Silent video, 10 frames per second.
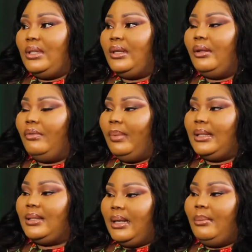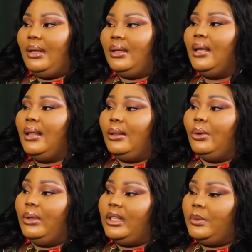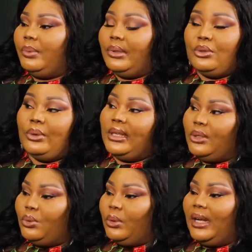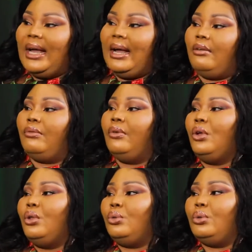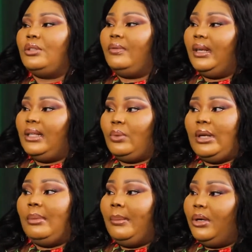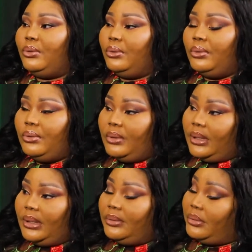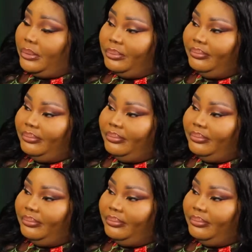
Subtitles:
self, but the Holy Spirit. So it's good I have those feelings when I'm about to go to stage. So,